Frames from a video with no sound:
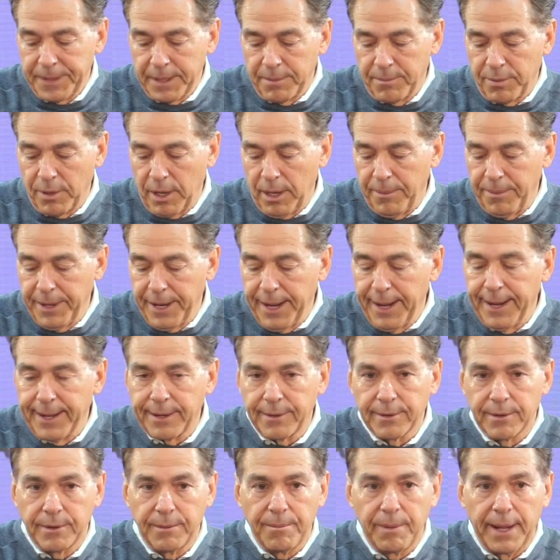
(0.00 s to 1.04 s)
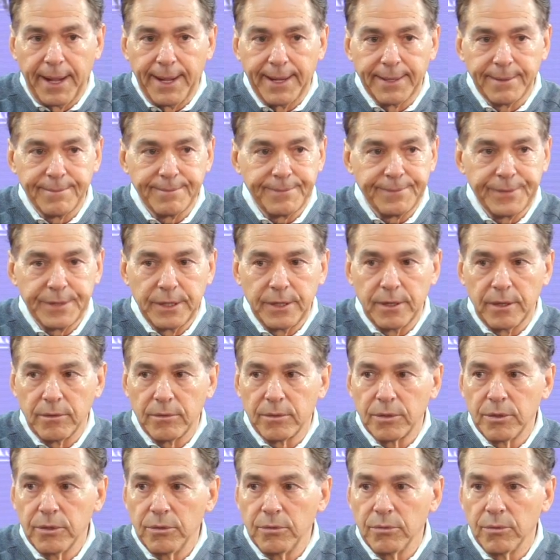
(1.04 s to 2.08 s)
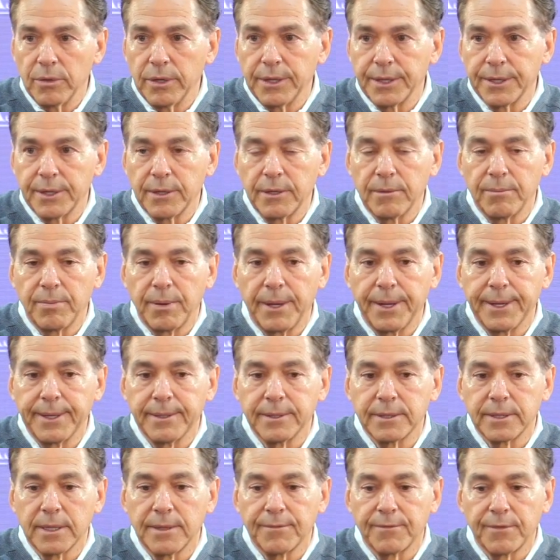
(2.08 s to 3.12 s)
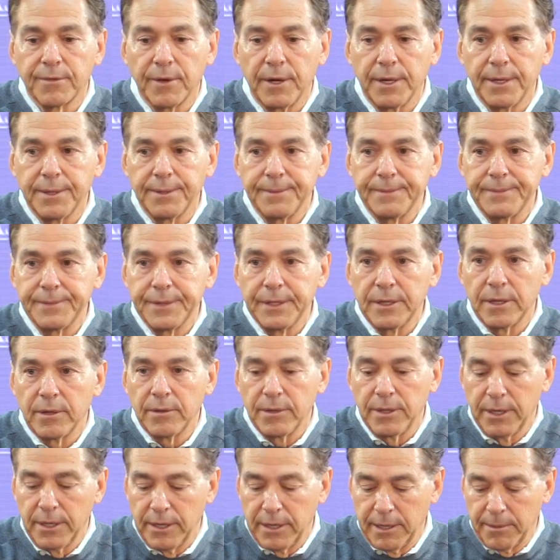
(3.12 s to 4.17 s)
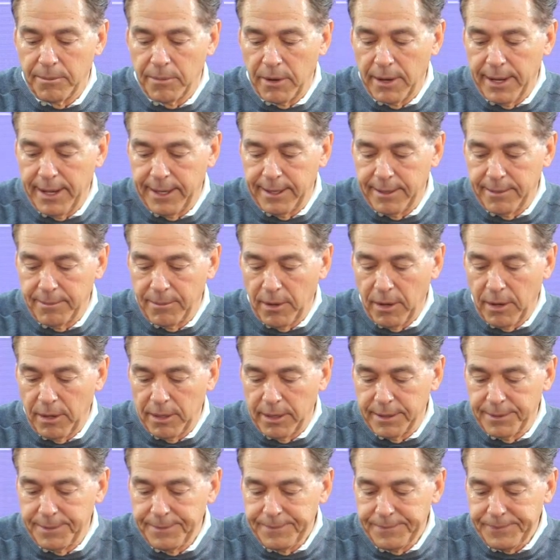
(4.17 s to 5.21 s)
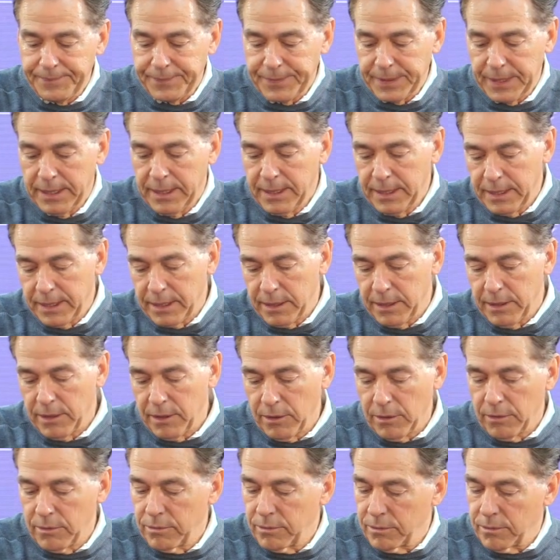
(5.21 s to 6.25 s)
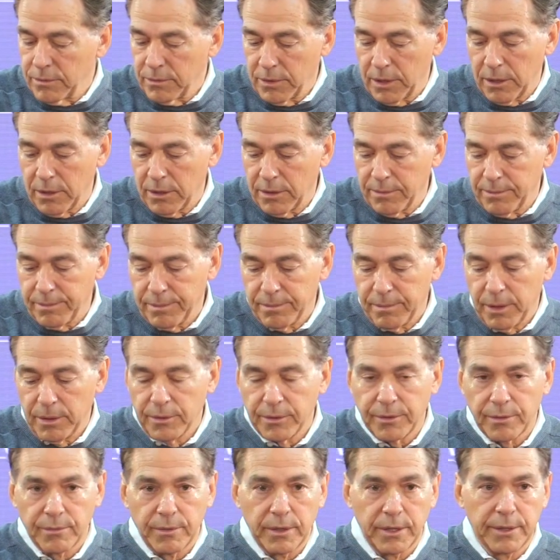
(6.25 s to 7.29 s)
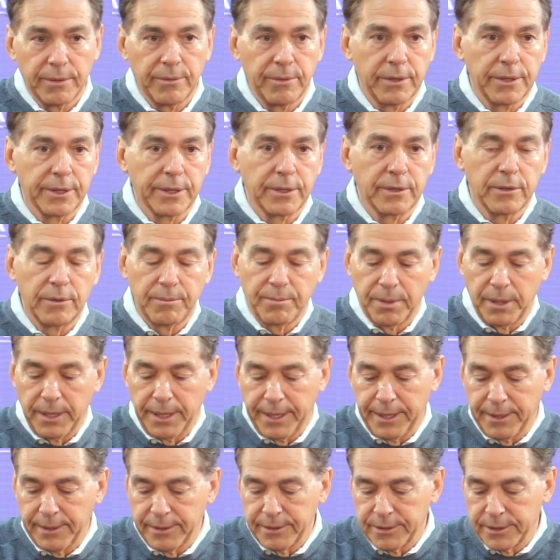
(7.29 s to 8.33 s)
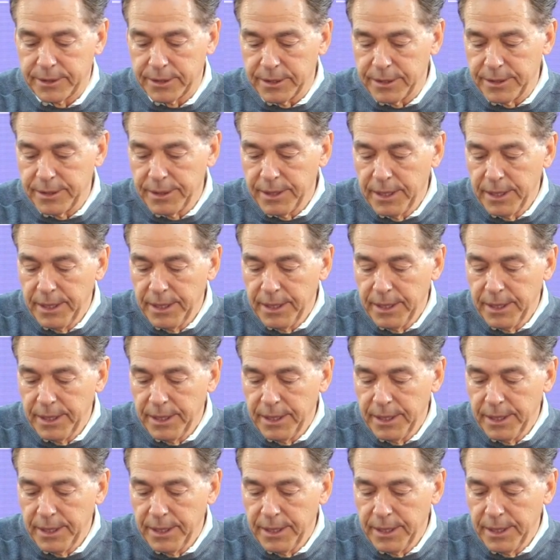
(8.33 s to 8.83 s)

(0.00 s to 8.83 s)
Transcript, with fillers: probably anchored by, you know, two really good players up front. You know, Derrick Brown and Marlon, you know, are both really, really good players. And,